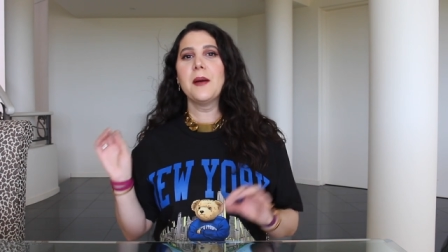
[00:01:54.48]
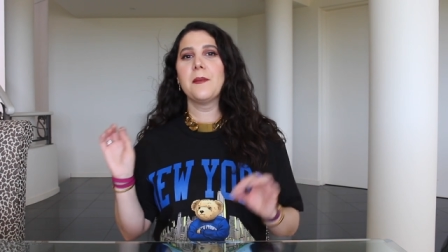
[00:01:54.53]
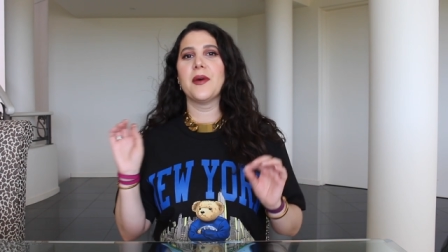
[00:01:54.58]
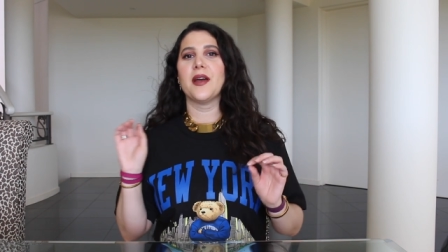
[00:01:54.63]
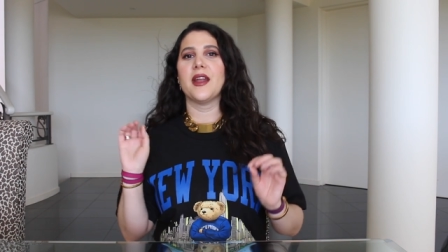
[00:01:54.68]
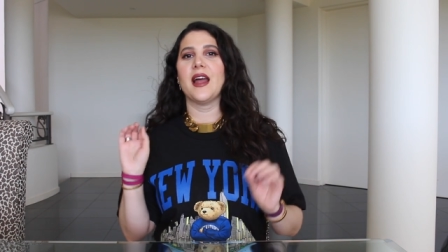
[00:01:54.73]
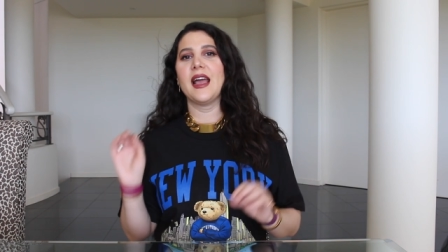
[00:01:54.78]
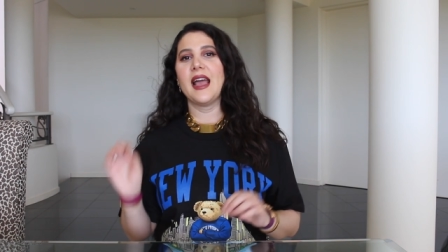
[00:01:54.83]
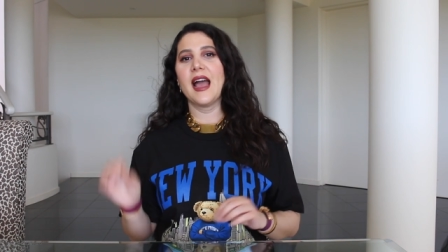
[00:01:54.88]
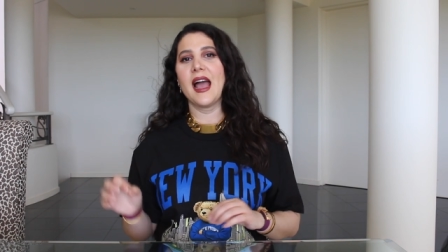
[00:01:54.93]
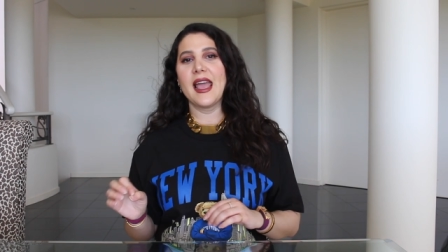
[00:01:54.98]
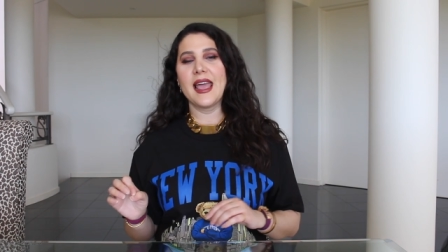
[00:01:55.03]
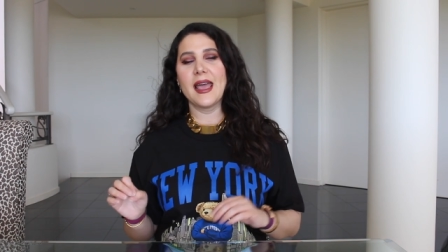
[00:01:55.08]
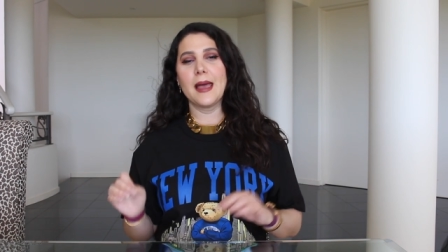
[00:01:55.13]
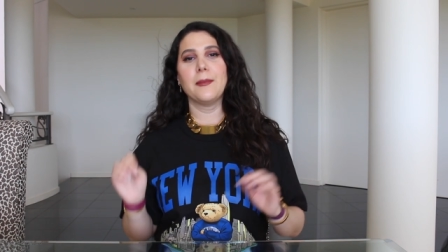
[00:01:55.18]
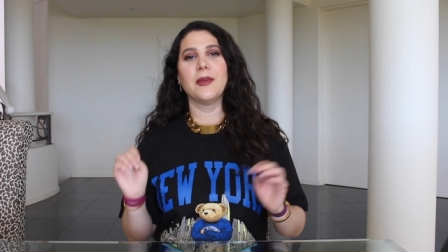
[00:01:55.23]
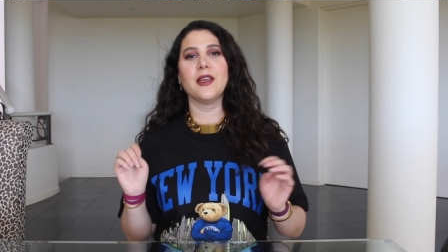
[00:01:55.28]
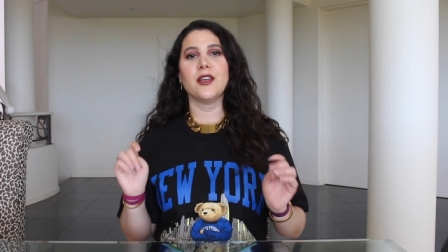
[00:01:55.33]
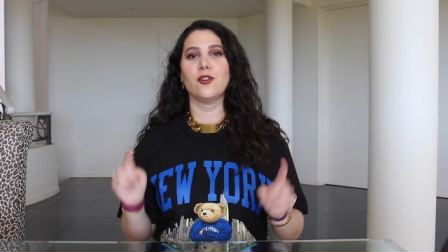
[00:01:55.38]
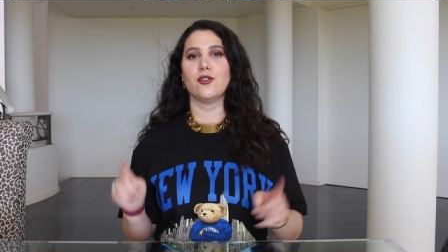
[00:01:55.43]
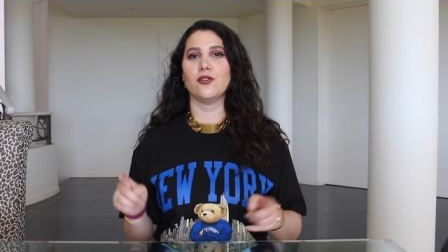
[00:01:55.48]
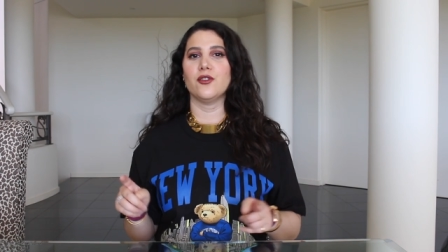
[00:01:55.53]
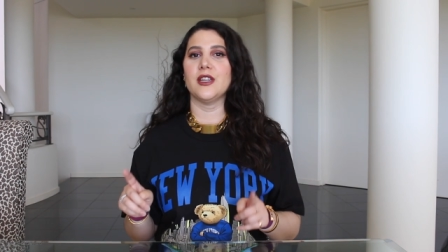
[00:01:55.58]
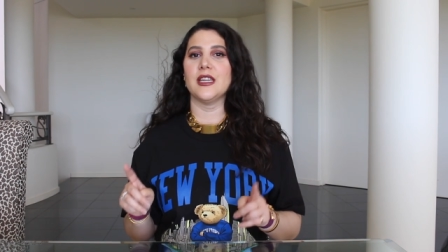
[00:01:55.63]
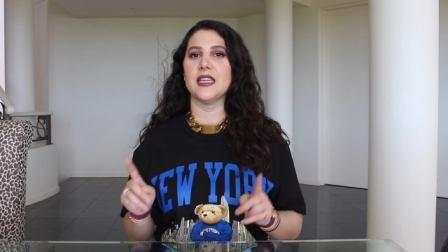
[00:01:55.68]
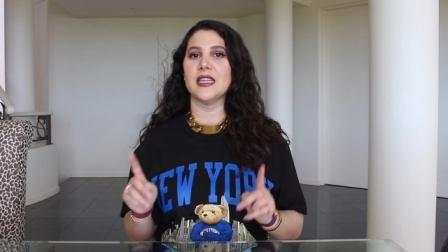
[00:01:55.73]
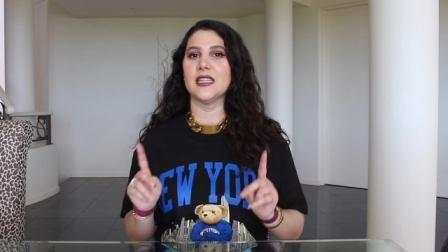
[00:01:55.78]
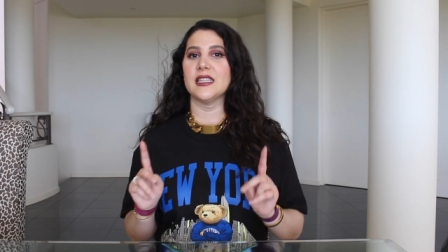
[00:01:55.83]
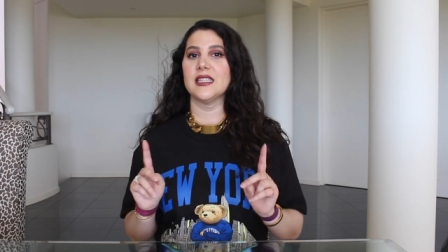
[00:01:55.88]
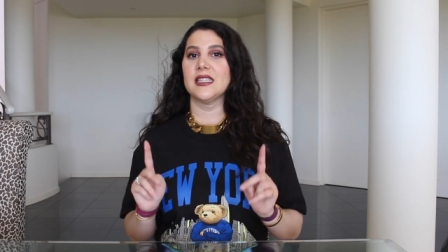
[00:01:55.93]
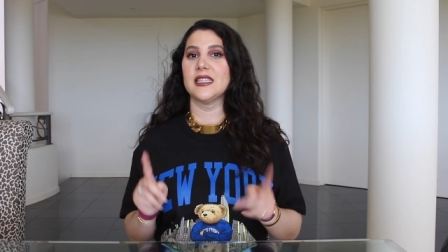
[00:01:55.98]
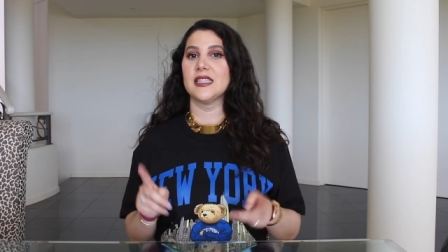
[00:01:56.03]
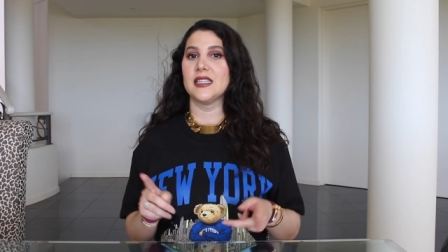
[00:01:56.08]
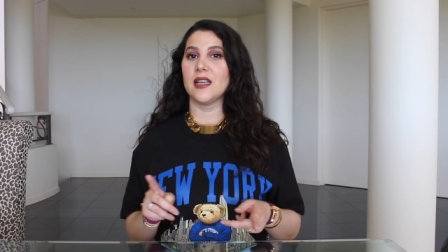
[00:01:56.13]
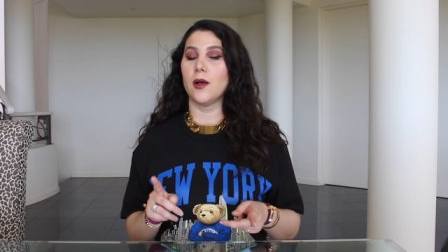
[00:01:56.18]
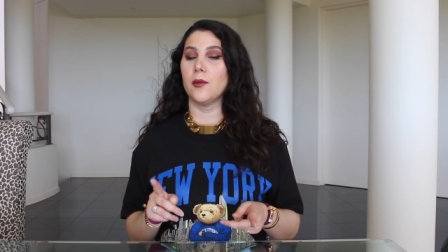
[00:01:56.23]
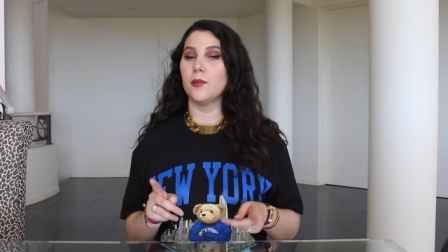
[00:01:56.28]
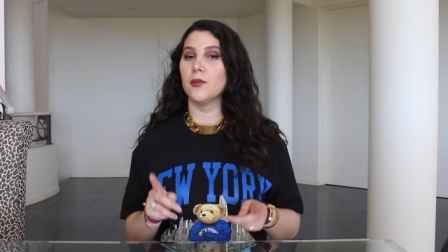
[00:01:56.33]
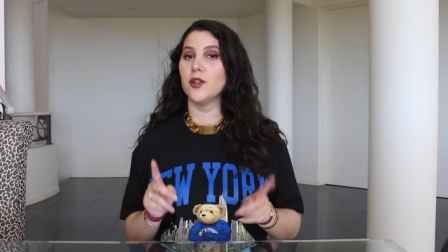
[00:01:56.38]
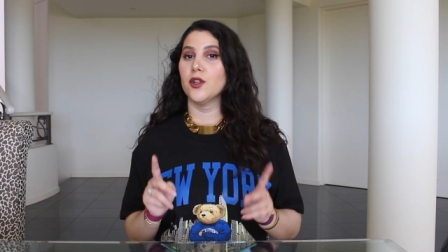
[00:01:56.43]
but I am including
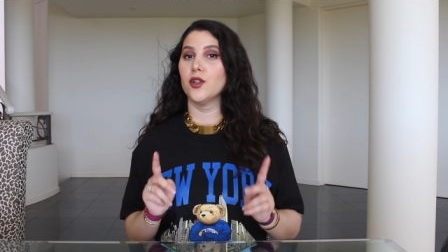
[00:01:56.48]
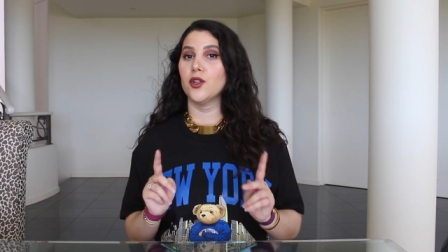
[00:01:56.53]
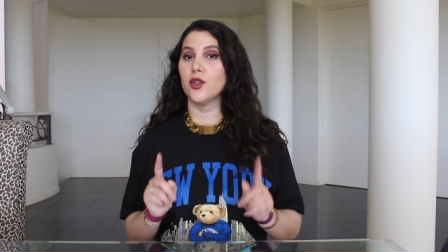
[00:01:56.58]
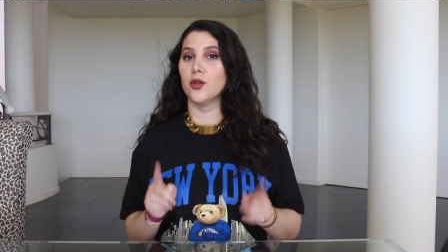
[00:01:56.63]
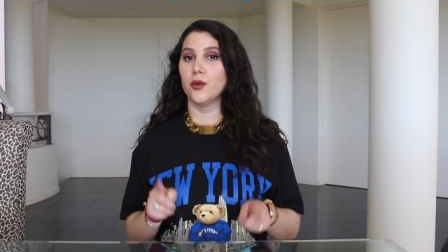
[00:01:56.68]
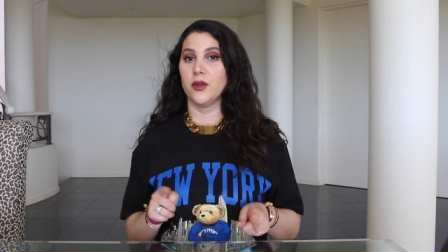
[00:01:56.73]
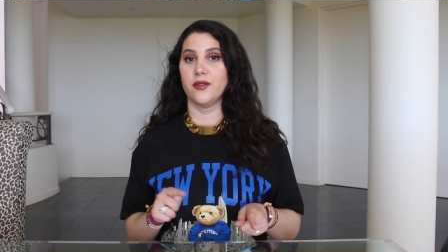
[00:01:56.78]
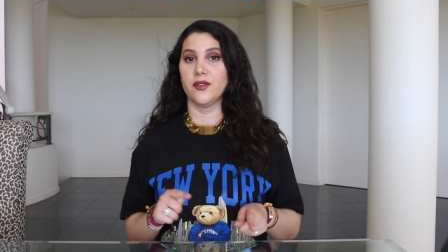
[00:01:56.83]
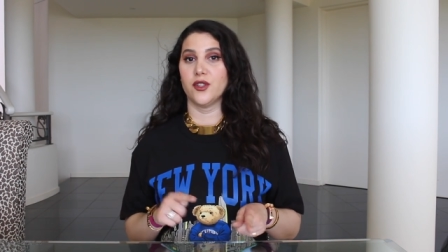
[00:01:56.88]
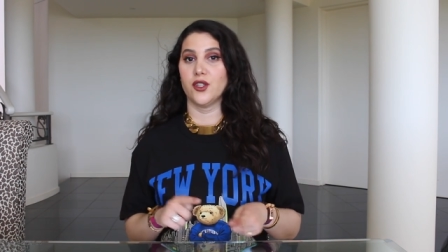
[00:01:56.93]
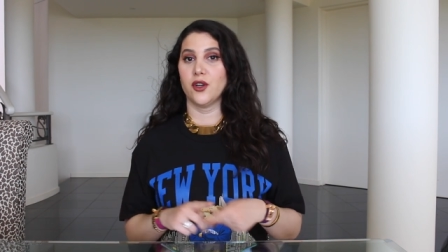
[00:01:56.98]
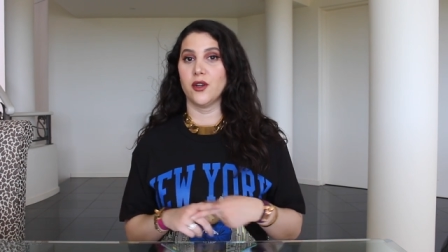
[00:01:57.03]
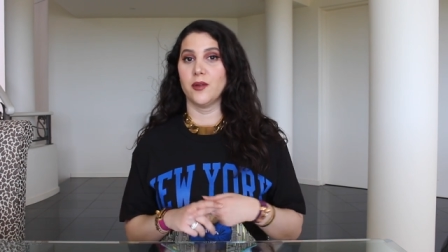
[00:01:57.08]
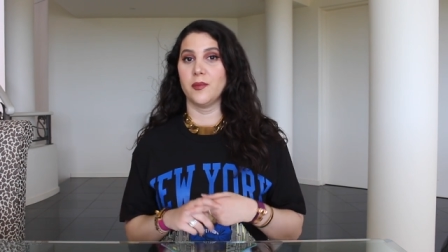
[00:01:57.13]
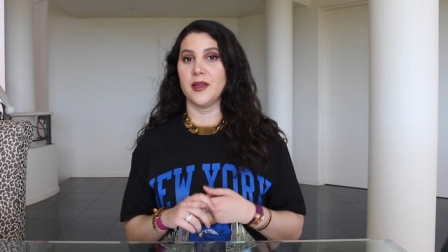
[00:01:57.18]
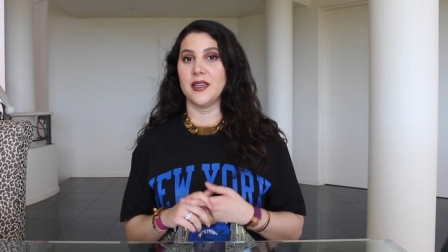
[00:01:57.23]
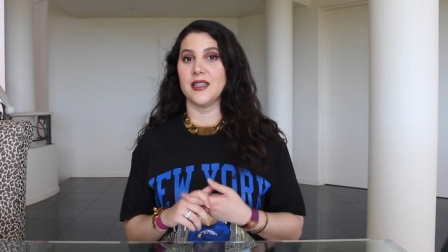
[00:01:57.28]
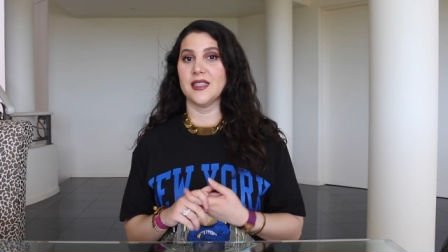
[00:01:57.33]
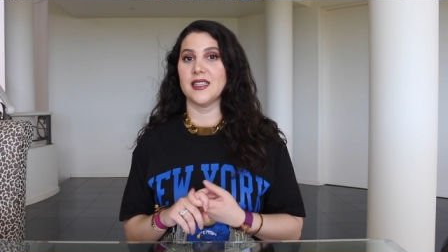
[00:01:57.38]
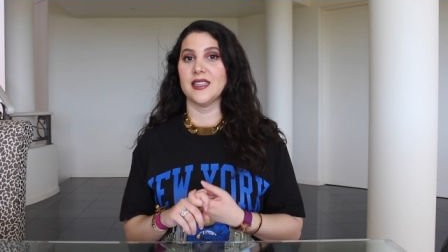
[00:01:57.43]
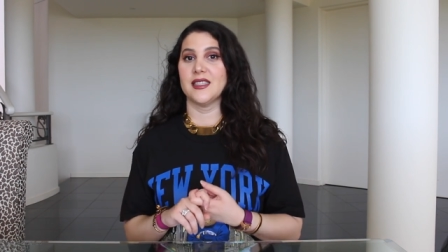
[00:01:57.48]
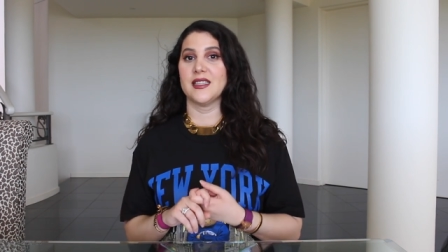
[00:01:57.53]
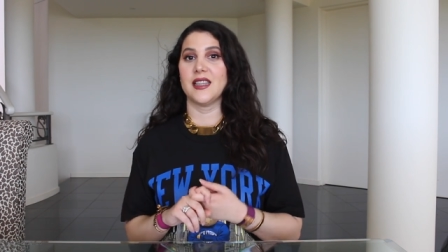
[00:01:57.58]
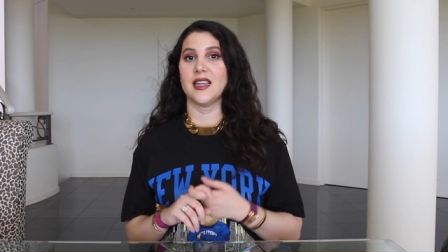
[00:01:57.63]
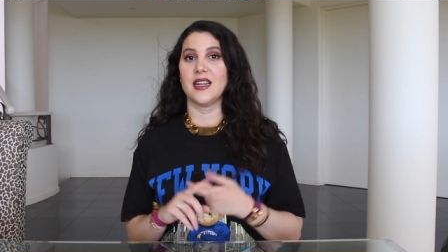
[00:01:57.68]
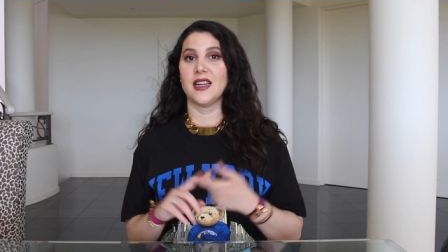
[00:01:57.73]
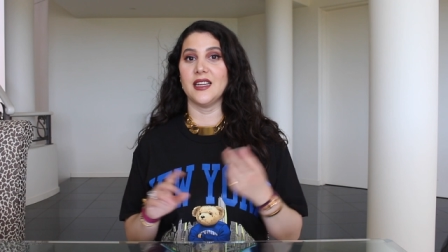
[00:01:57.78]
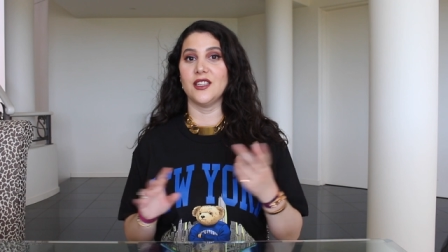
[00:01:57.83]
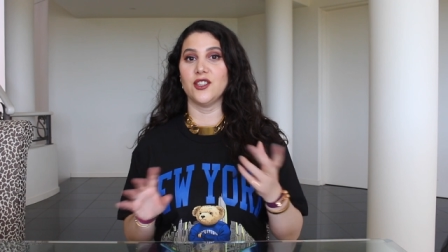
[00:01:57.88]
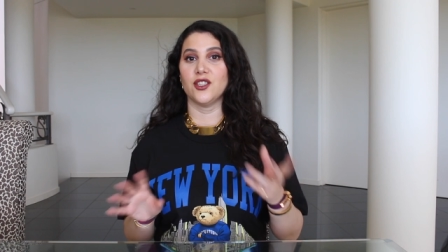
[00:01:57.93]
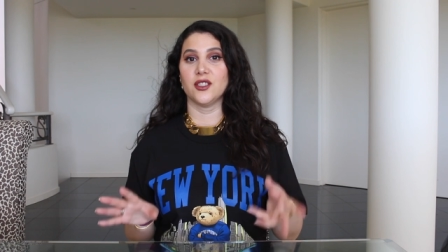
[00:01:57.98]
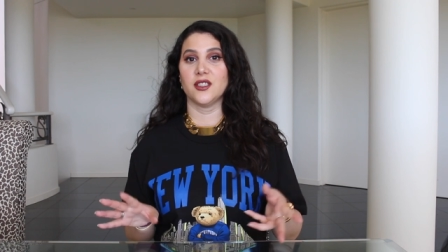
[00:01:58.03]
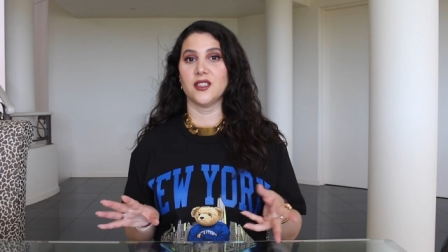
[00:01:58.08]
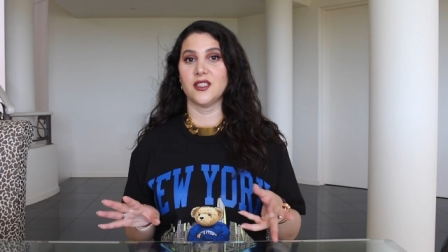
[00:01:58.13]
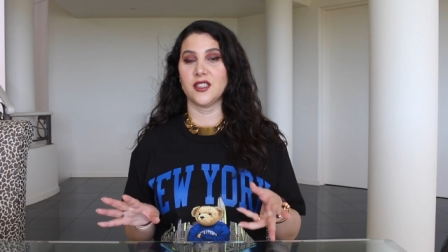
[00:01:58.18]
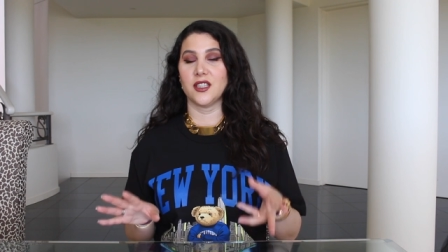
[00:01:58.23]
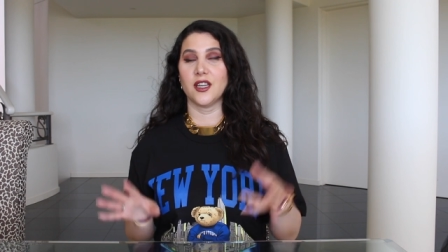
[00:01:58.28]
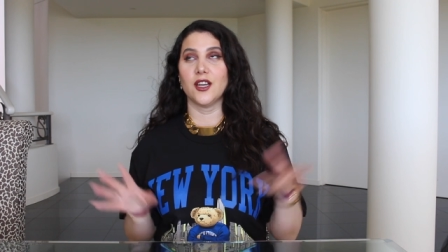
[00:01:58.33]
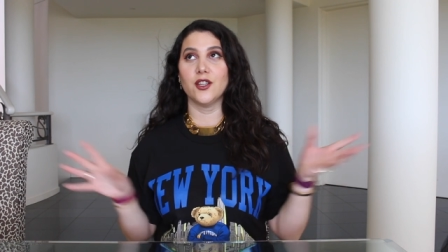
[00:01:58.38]
some Louis Vuitton pieces that I just